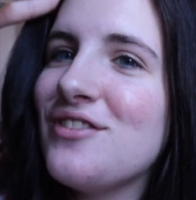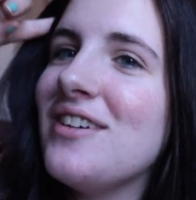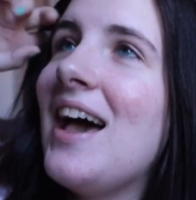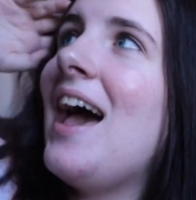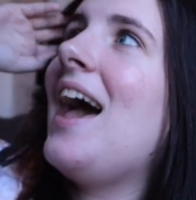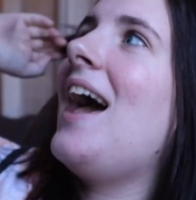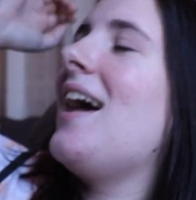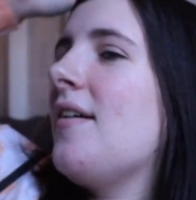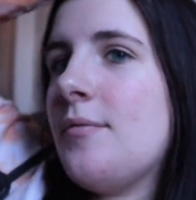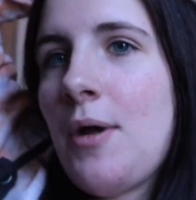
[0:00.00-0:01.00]

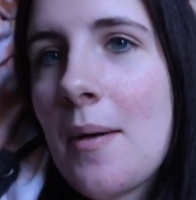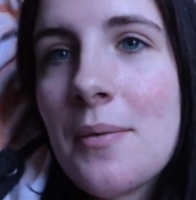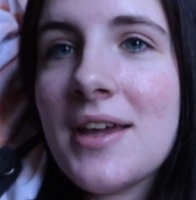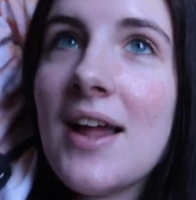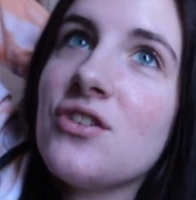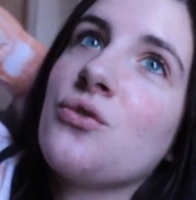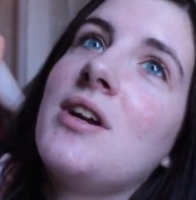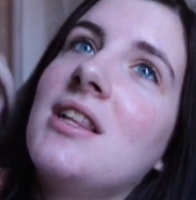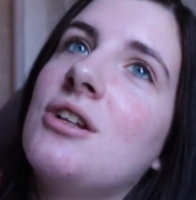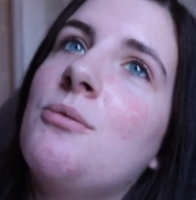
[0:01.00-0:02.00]
Wah! I'm probably gonna have to
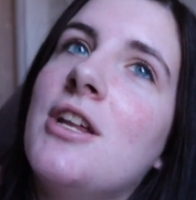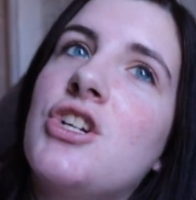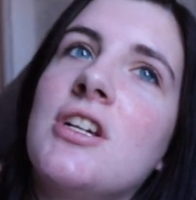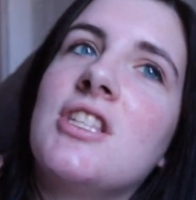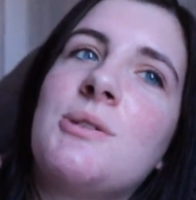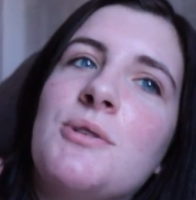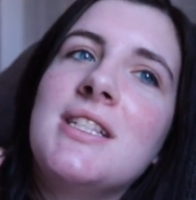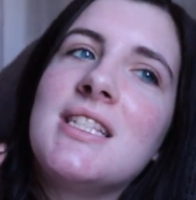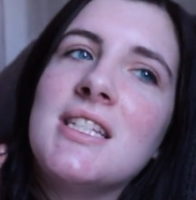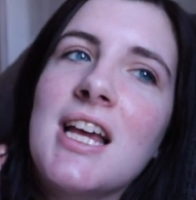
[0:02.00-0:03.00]
read a little bit during the
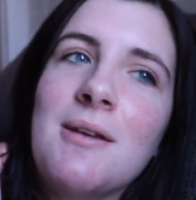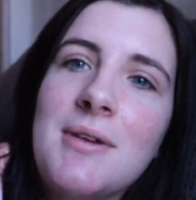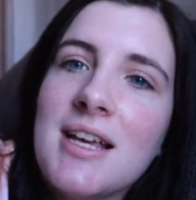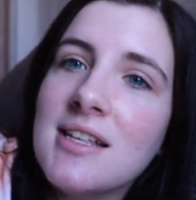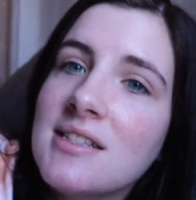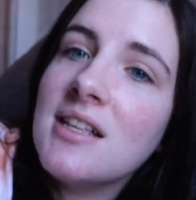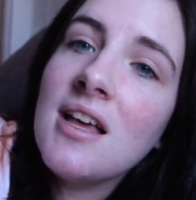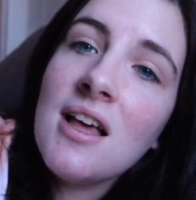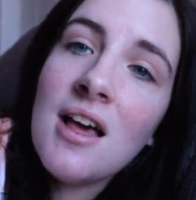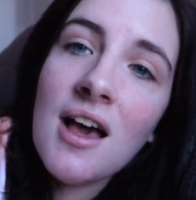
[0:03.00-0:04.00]
sprints tonight, because
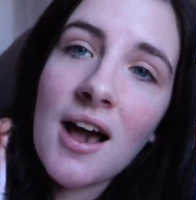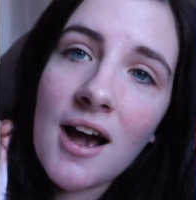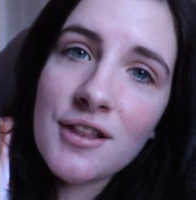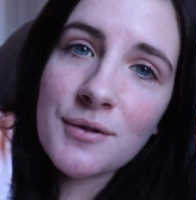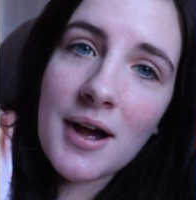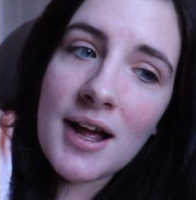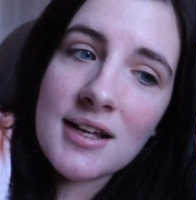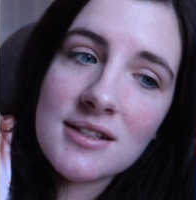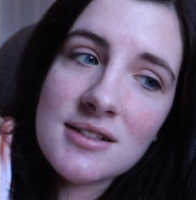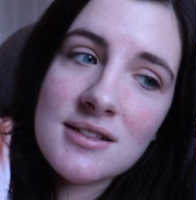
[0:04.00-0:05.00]

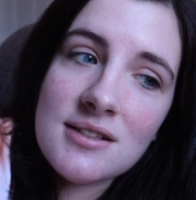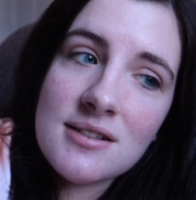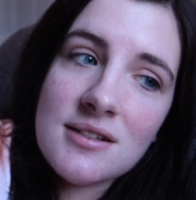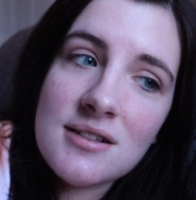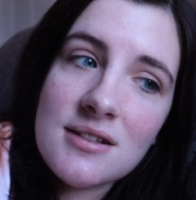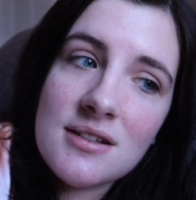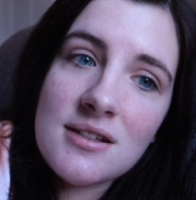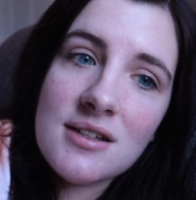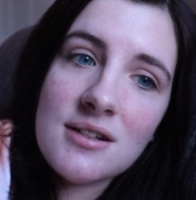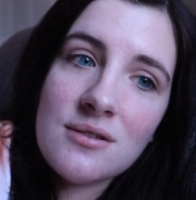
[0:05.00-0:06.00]
otherwise
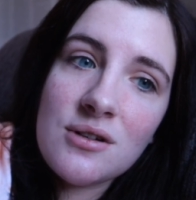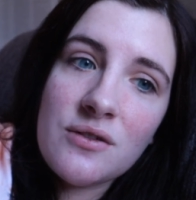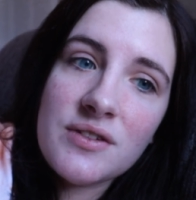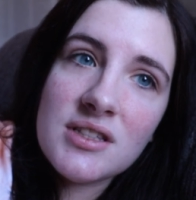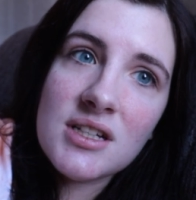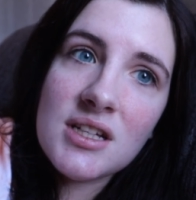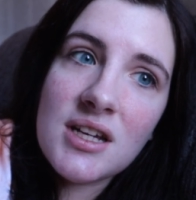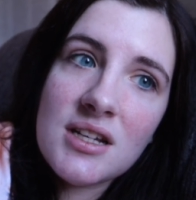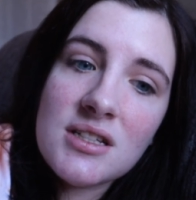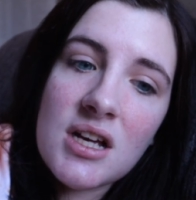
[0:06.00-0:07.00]
I don't know if it's gonna
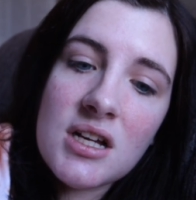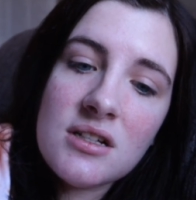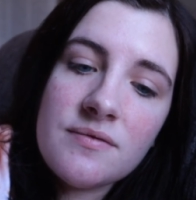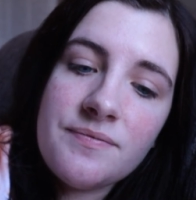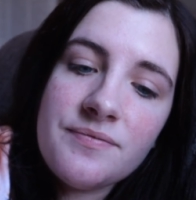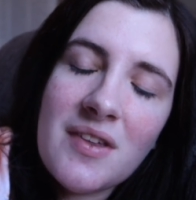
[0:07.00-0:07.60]
get done.